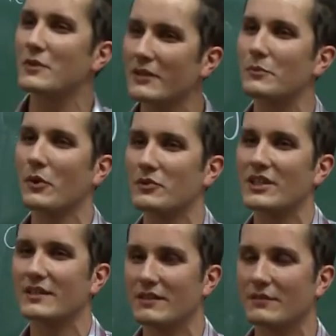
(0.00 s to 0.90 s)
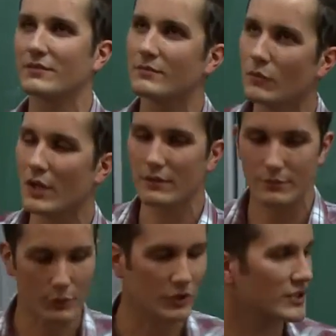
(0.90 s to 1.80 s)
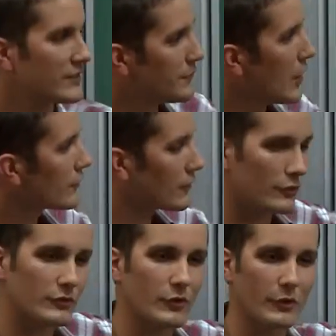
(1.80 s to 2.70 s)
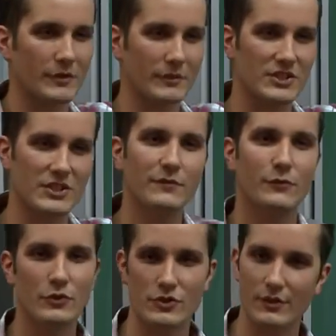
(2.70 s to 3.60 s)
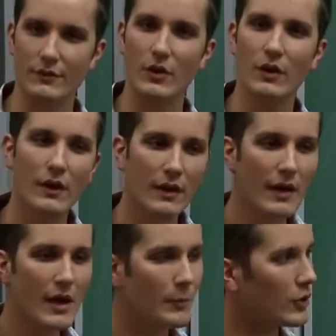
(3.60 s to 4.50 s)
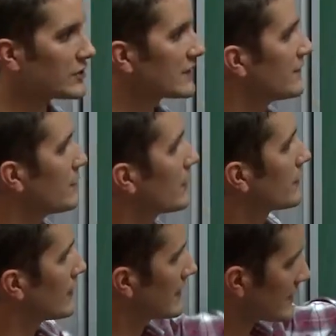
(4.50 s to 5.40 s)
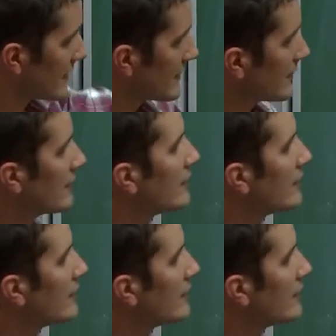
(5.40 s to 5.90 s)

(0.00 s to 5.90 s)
you get a projective, well, projective bundle or the coherent sheaf version of a projective bundle, and that's